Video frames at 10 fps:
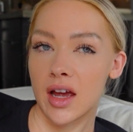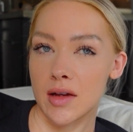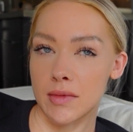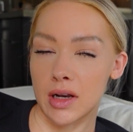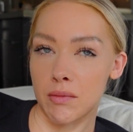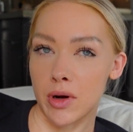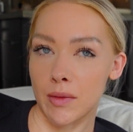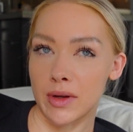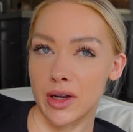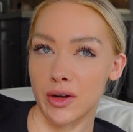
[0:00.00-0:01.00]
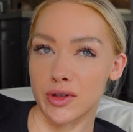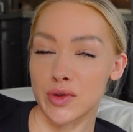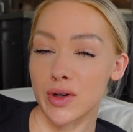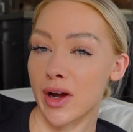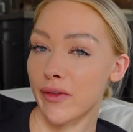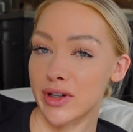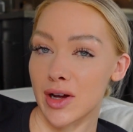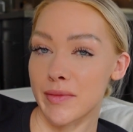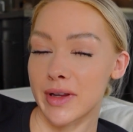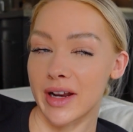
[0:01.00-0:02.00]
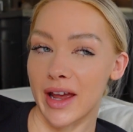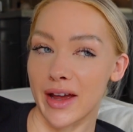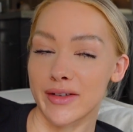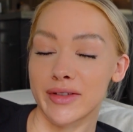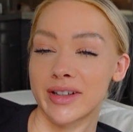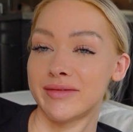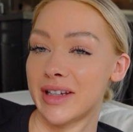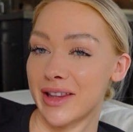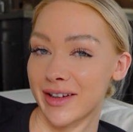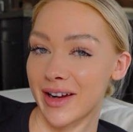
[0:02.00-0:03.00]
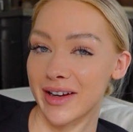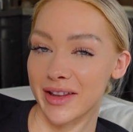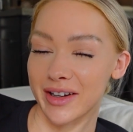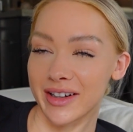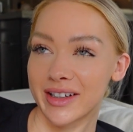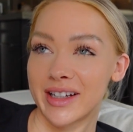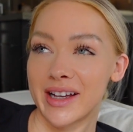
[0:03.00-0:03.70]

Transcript: I'm gonna probably go to a coffee shop and have either another